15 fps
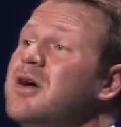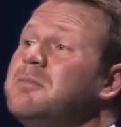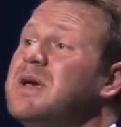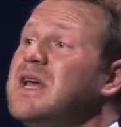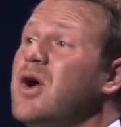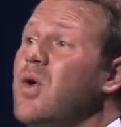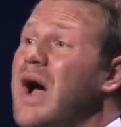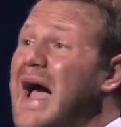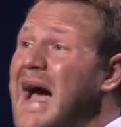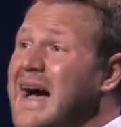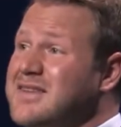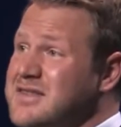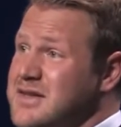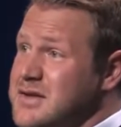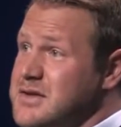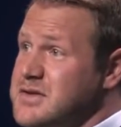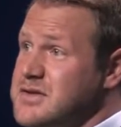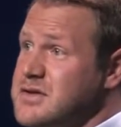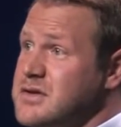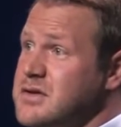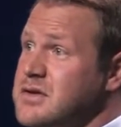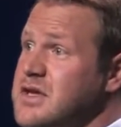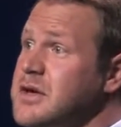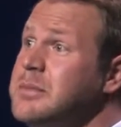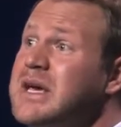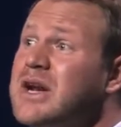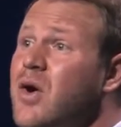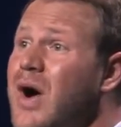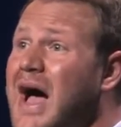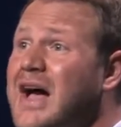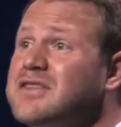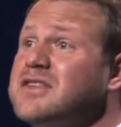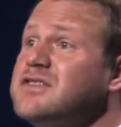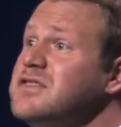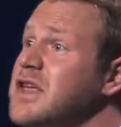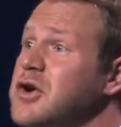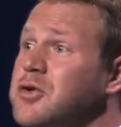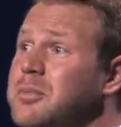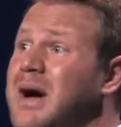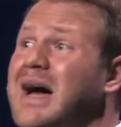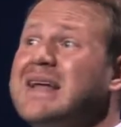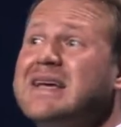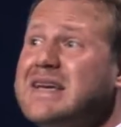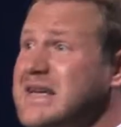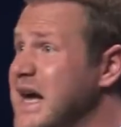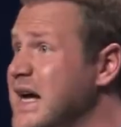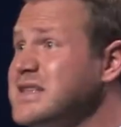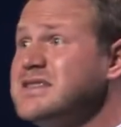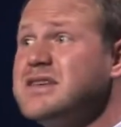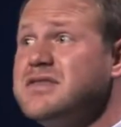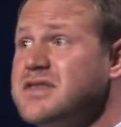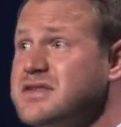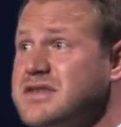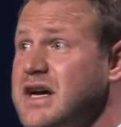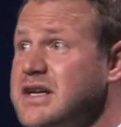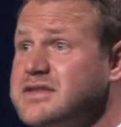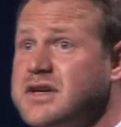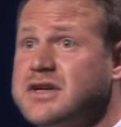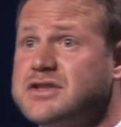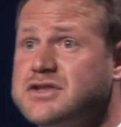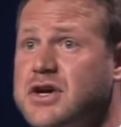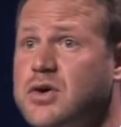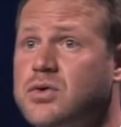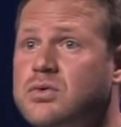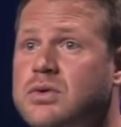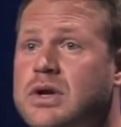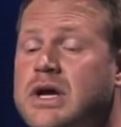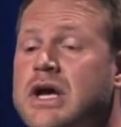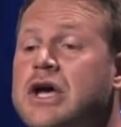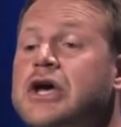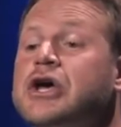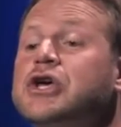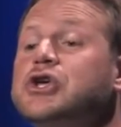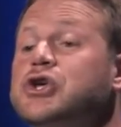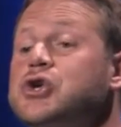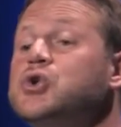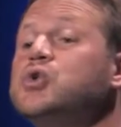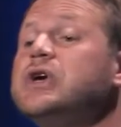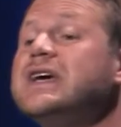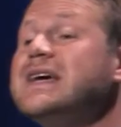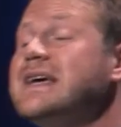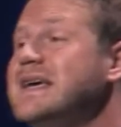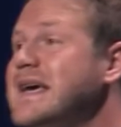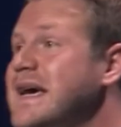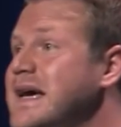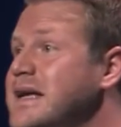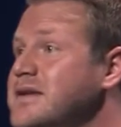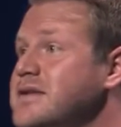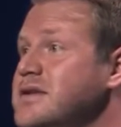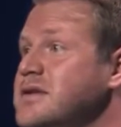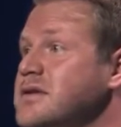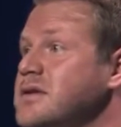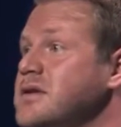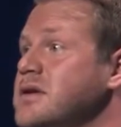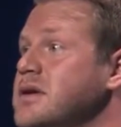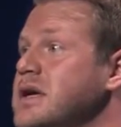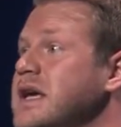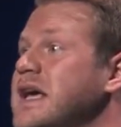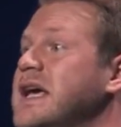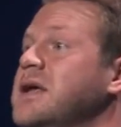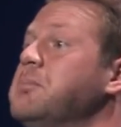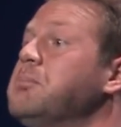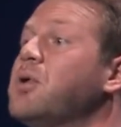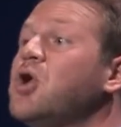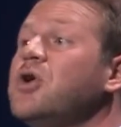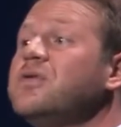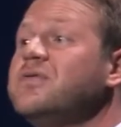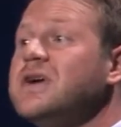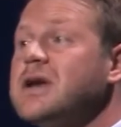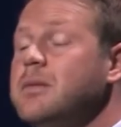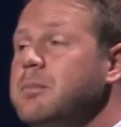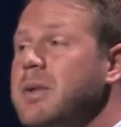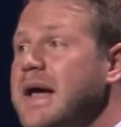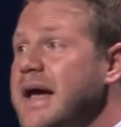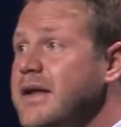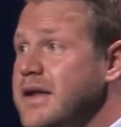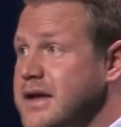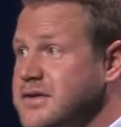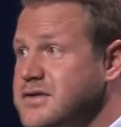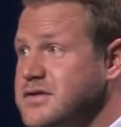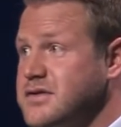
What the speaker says: amino acids, the amino acids that your body cannot synthesize on its own, you can get in perfect balance